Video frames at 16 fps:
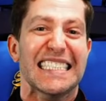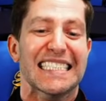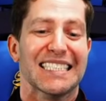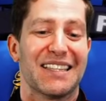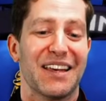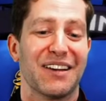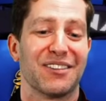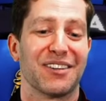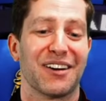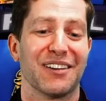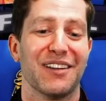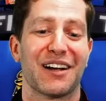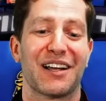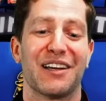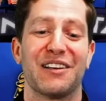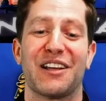Things aren't
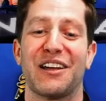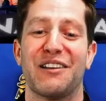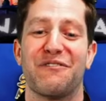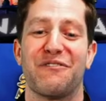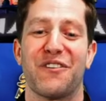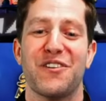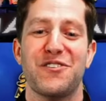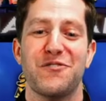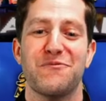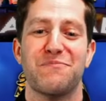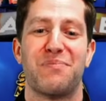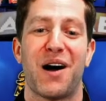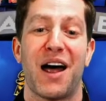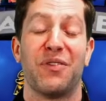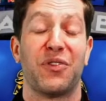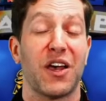looking good for you,
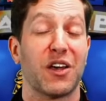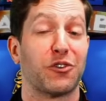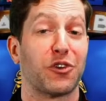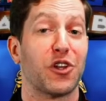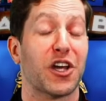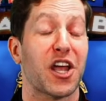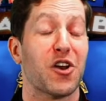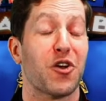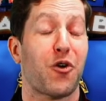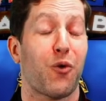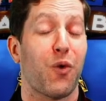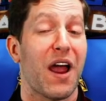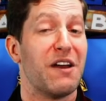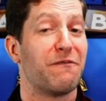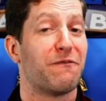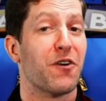bud. Things are looking
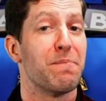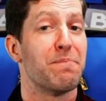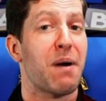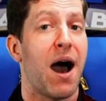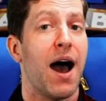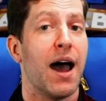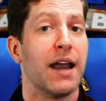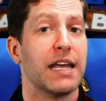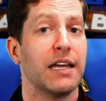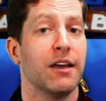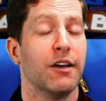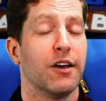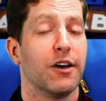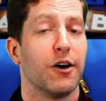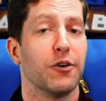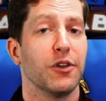great for Bonnie.
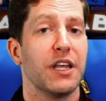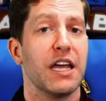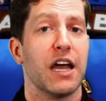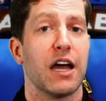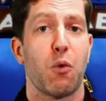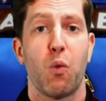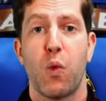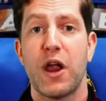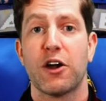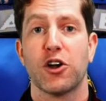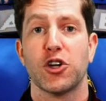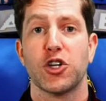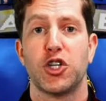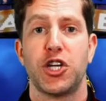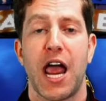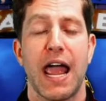Only a
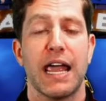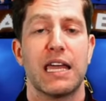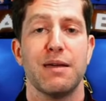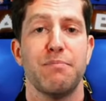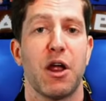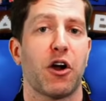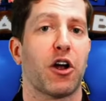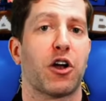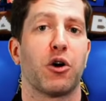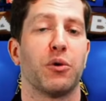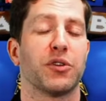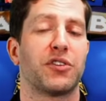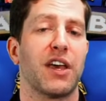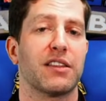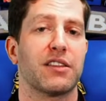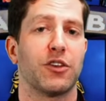weird, janky miracle will
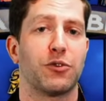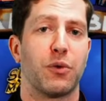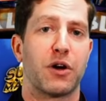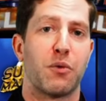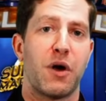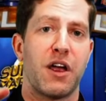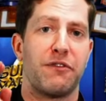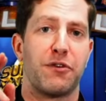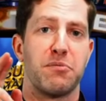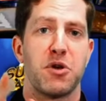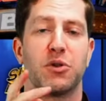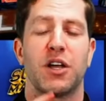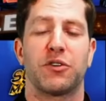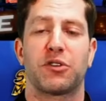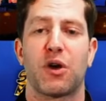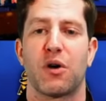take this one away from you.
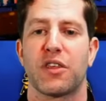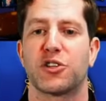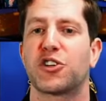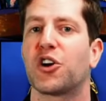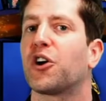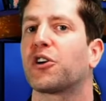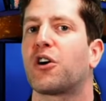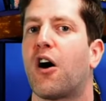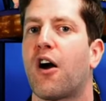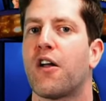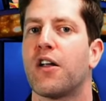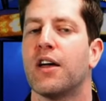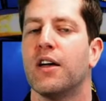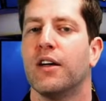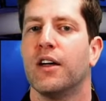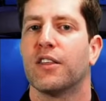Let's go to the turn card.
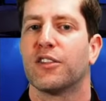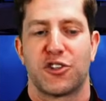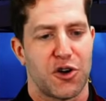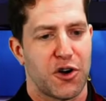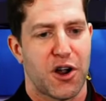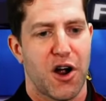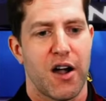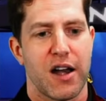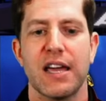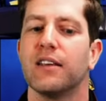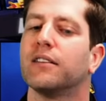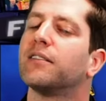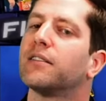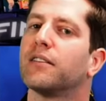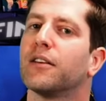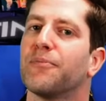The turn card
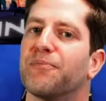is